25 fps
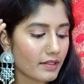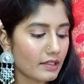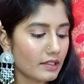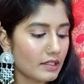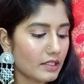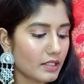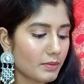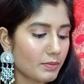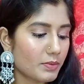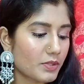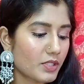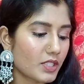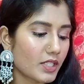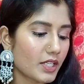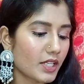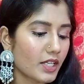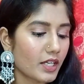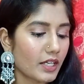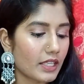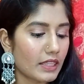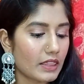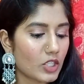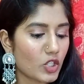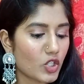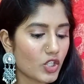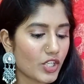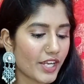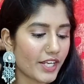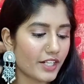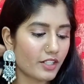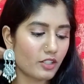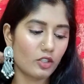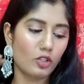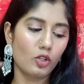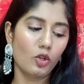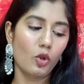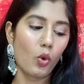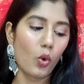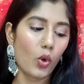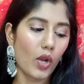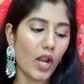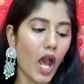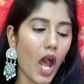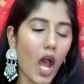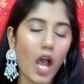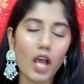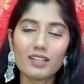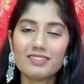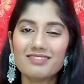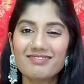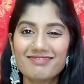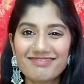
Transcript: lipstick in the shade Lola.